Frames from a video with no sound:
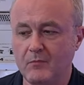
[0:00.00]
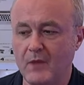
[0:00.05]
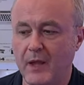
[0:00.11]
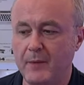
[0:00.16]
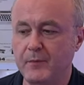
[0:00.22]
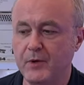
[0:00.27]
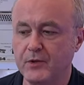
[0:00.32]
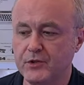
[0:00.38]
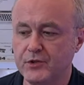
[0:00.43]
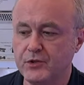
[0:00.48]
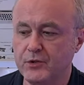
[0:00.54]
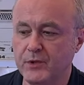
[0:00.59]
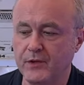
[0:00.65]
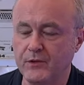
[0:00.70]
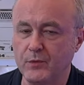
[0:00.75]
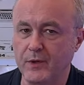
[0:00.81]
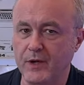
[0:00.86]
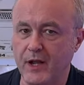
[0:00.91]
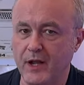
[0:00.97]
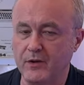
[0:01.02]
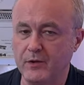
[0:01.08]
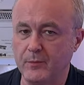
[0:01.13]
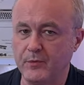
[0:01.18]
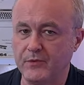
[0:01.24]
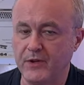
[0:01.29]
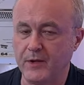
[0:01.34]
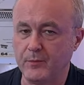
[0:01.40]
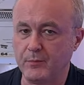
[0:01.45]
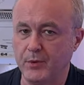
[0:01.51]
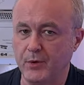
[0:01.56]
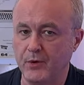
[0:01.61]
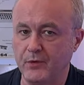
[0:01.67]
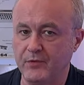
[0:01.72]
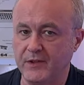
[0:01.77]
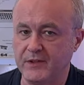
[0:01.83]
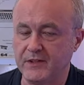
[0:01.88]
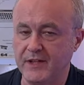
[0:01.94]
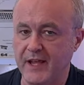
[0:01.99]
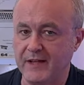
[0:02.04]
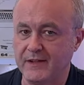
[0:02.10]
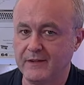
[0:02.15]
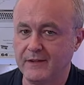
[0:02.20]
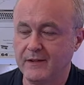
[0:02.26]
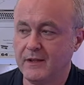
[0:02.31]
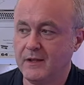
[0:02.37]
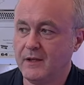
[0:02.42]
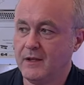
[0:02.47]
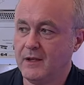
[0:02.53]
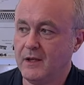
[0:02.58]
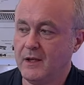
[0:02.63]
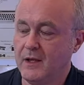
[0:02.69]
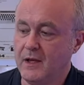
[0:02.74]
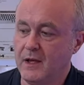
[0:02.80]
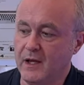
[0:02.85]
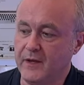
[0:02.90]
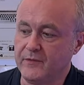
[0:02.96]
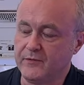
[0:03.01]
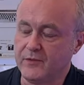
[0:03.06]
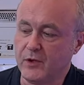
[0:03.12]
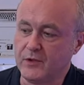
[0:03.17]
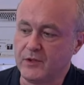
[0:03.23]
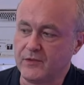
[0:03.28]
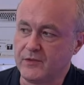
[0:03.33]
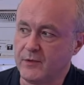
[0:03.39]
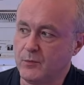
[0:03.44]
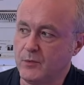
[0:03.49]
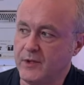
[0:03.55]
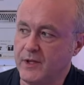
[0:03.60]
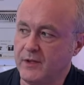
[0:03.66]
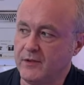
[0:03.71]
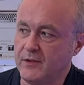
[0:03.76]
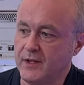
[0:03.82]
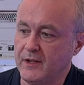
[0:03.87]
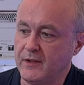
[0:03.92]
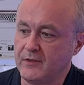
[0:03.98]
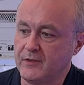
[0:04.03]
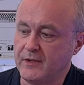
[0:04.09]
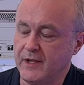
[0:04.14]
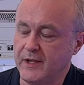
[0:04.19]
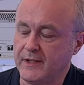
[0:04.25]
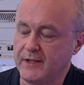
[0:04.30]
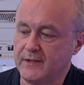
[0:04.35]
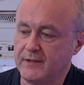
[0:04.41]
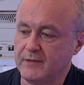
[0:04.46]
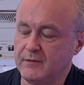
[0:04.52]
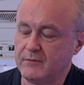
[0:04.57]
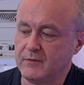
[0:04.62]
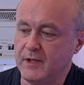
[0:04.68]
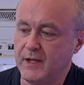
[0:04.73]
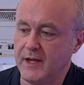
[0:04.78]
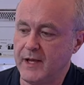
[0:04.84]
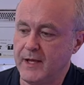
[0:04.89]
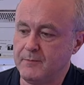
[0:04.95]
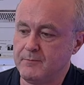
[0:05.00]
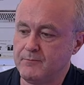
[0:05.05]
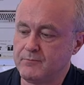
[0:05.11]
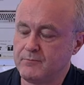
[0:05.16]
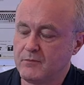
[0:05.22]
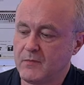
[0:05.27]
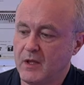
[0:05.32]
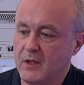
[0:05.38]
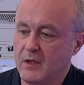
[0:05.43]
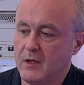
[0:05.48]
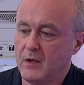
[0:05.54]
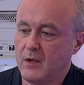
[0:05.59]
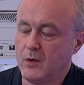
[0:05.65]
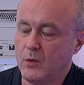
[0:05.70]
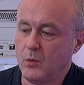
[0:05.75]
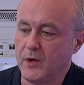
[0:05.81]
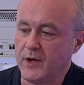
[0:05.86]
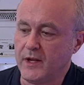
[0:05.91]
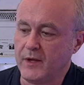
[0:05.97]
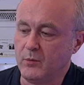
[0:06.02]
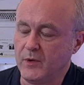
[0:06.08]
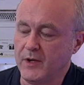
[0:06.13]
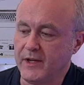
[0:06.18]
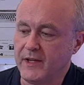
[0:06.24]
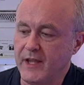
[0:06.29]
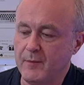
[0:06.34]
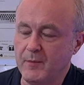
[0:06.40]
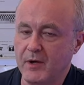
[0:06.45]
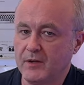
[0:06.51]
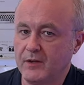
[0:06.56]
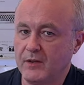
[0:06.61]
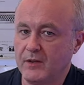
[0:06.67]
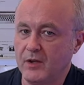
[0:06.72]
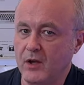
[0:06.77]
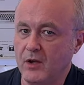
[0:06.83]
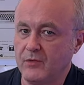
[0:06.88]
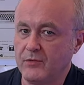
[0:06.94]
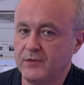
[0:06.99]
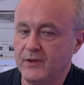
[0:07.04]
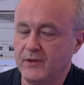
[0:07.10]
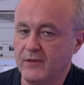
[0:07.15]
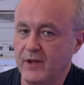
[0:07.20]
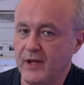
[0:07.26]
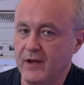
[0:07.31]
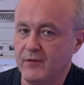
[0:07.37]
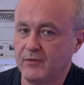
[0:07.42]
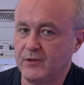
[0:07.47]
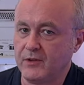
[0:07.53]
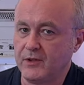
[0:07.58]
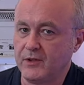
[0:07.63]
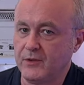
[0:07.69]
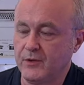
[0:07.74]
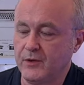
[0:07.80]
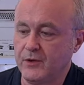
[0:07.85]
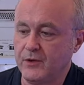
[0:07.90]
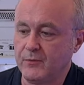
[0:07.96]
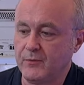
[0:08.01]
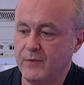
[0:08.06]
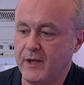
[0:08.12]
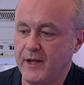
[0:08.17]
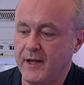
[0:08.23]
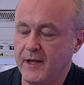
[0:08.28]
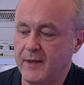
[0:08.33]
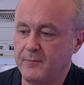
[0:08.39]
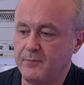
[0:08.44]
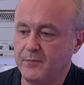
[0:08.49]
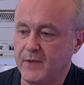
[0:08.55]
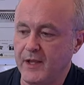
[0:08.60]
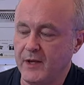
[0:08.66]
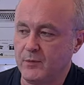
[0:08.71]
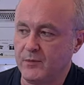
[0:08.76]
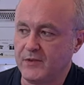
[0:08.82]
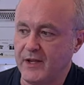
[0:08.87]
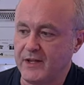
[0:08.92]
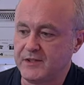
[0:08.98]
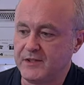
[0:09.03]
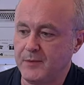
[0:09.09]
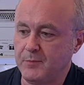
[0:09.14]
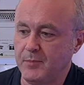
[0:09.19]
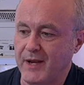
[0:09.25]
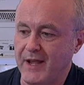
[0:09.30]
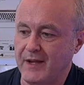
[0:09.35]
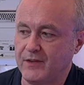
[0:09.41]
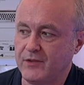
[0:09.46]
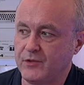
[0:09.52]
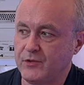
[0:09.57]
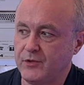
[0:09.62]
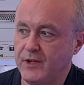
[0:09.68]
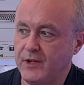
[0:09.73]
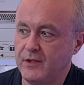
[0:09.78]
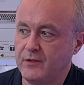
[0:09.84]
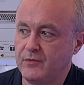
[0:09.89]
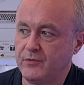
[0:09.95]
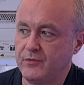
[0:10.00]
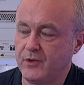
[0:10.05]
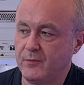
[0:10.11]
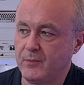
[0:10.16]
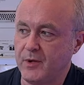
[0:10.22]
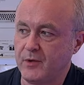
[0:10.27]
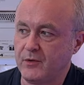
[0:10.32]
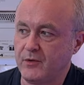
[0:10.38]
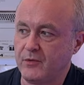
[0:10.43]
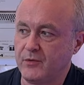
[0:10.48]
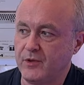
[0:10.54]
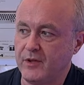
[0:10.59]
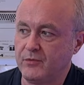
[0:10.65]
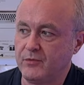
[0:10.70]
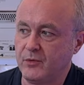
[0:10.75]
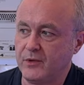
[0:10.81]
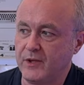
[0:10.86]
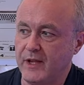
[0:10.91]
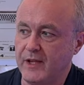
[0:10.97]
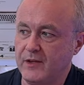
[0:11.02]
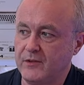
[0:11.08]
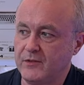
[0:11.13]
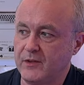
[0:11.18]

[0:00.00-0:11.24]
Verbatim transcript: I'm not sure it's 100% perfect yet. I've noticed some weird things like um, when, I, when it came out of the loft after a year, um, it was actually black screen for about three or four days.